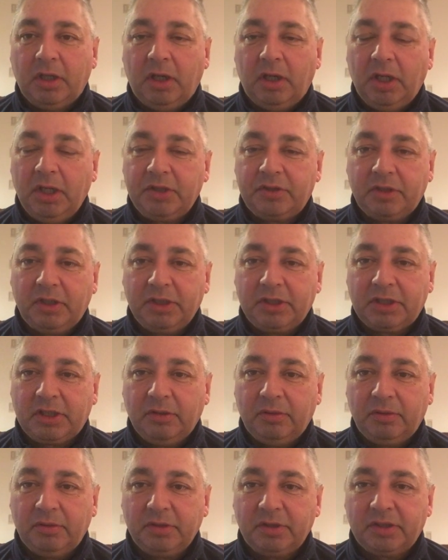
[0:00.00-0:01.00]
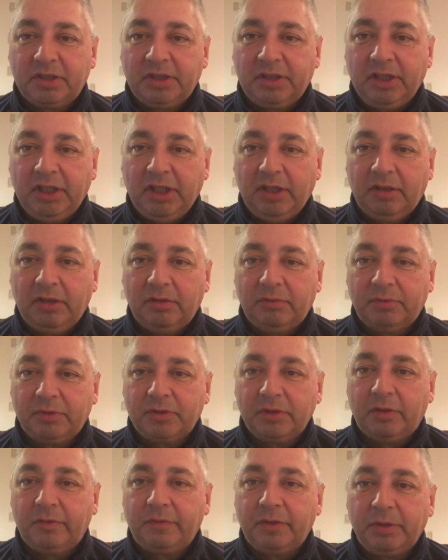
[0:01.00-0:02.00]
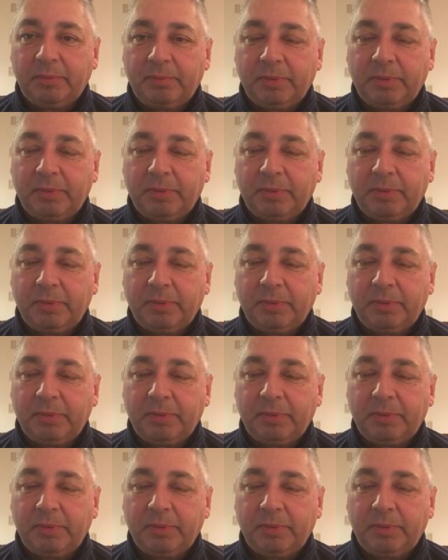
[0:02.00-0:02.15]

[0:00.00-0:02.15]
I tried to get on today, was offered